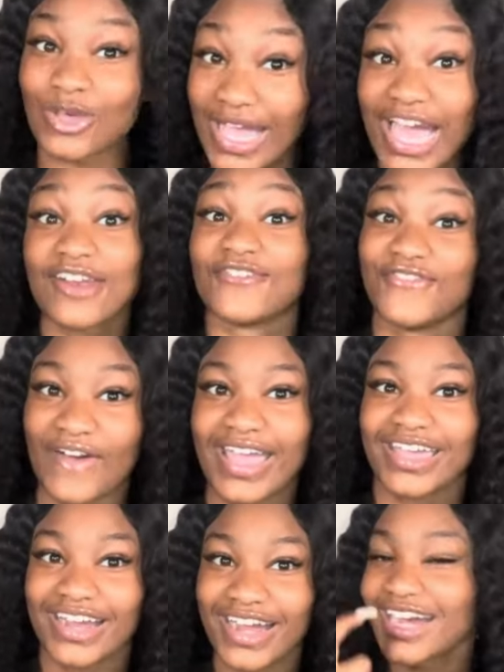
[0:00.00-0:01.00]
I gotta
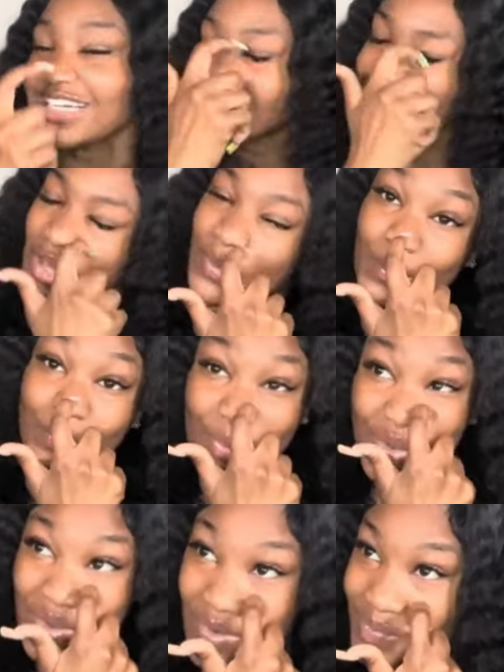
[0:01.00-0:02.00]
fight her. So
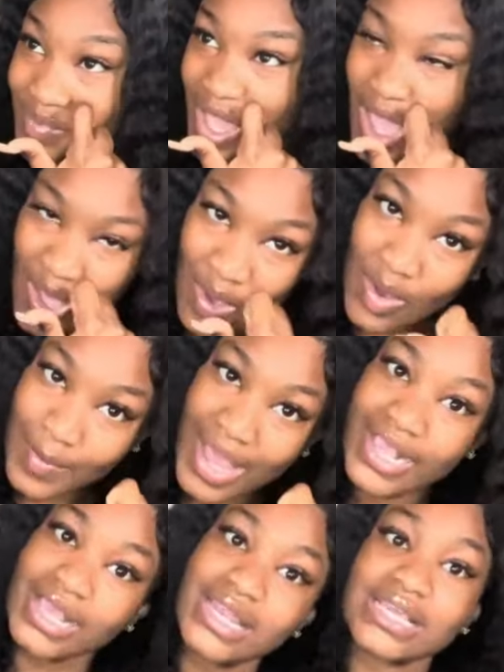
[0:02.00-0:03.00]
boom, y'all, oh my
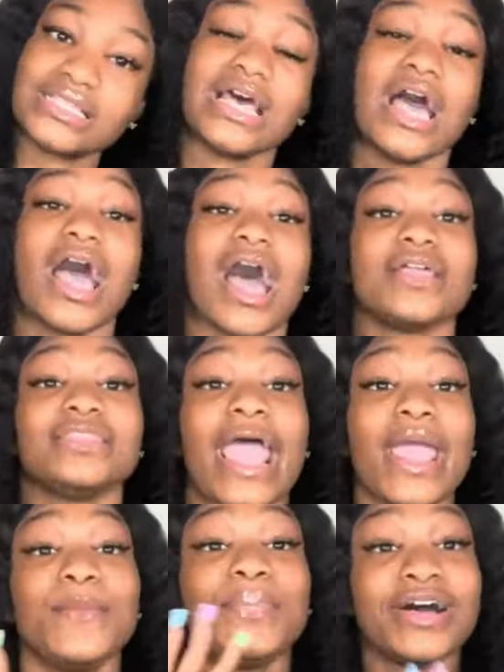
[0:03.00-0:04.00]
goodness.
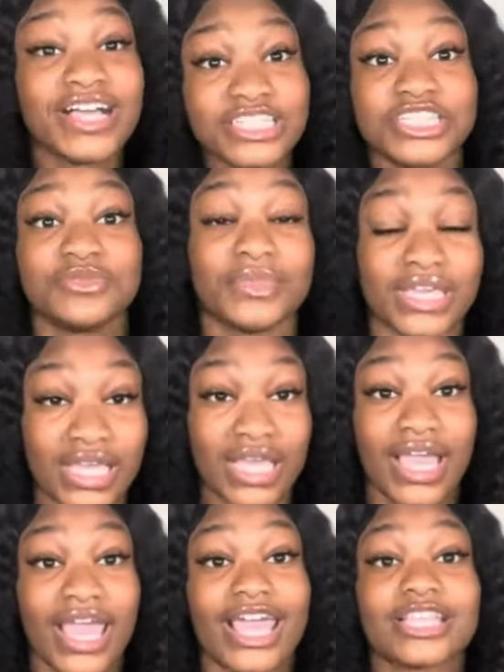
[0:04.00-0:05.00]
They pushed me
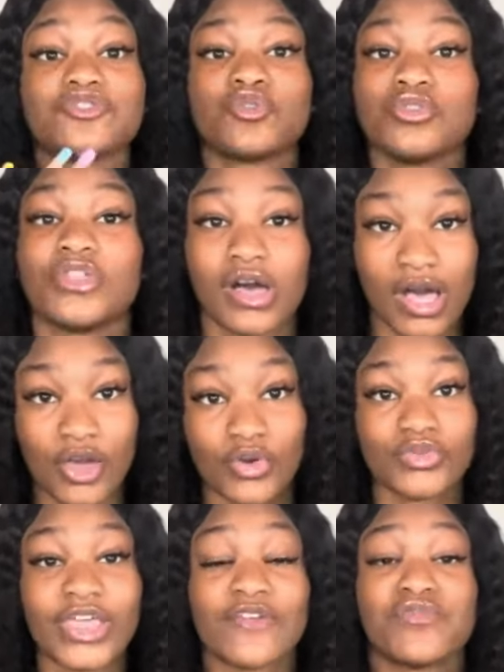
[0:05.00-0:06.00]
into the
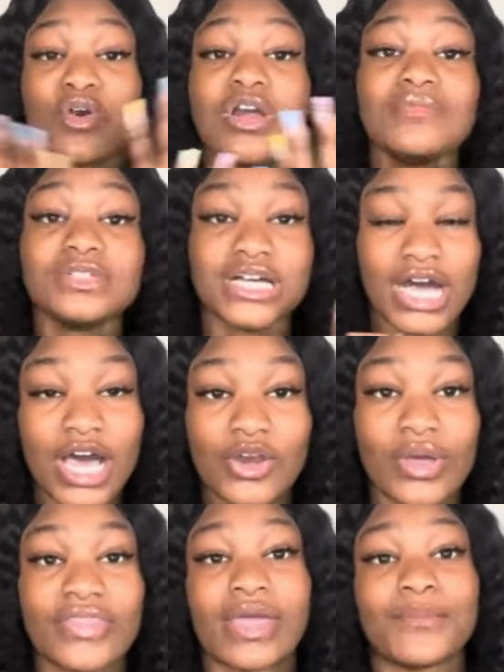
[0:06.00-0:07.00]
huddle. They formed the huddle
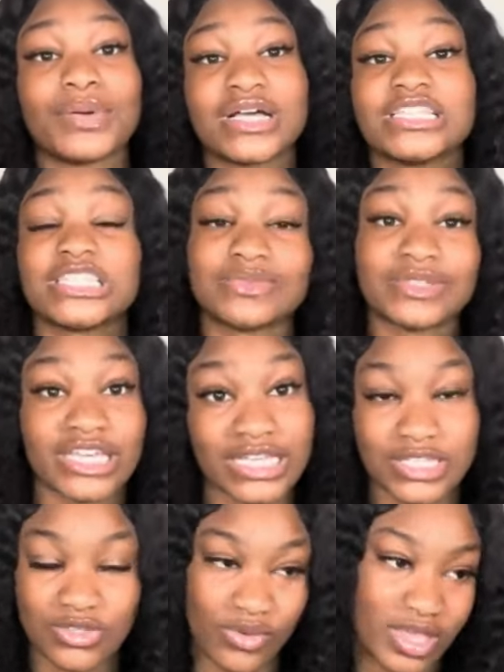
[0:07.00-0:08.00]
and they pushed me
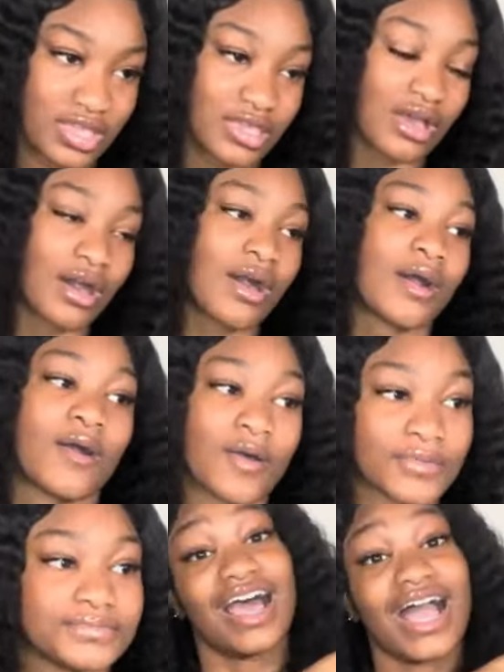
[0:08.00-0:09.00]
into it.
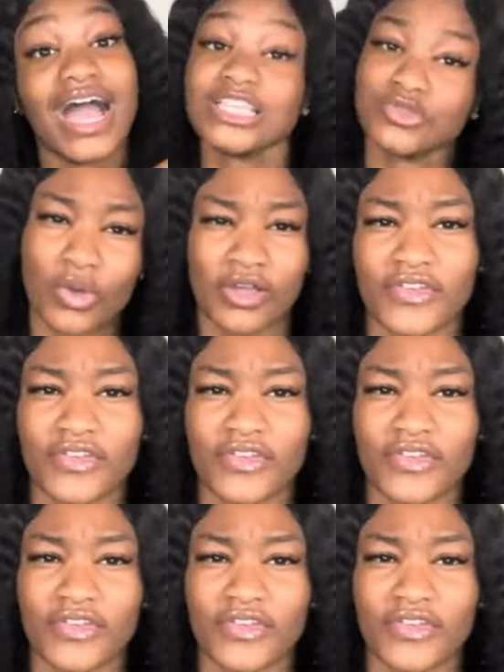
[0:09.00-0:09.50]
Y'all, I swung